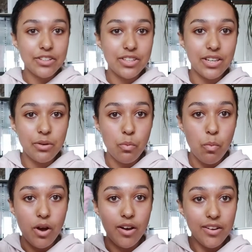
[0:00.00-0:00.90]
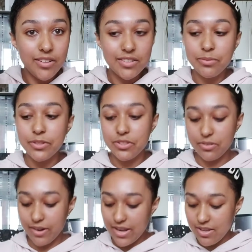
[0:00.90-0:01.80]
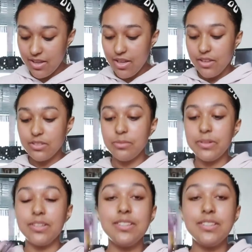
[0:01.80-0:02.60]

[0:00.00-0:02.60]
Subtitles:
actually worked, which is great. So we're